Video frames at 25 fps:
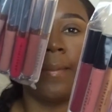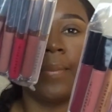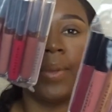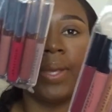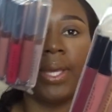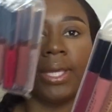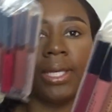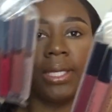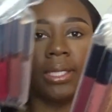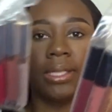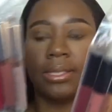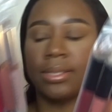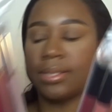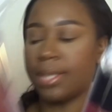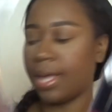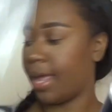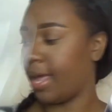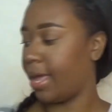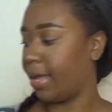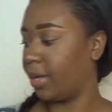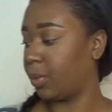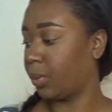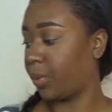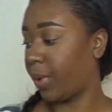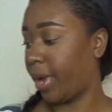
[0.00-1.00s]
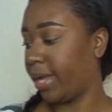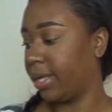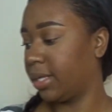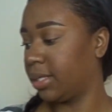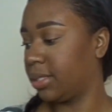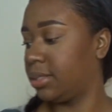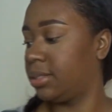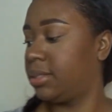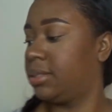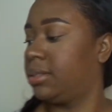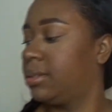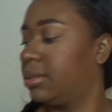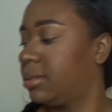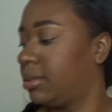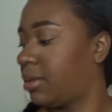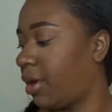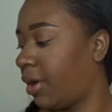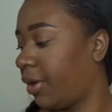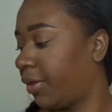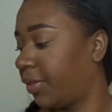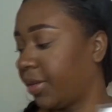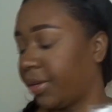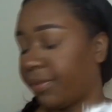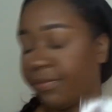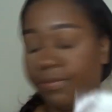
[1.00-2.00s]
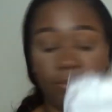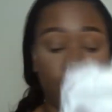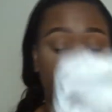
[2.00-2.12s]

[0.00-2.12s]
pinks, and reds are the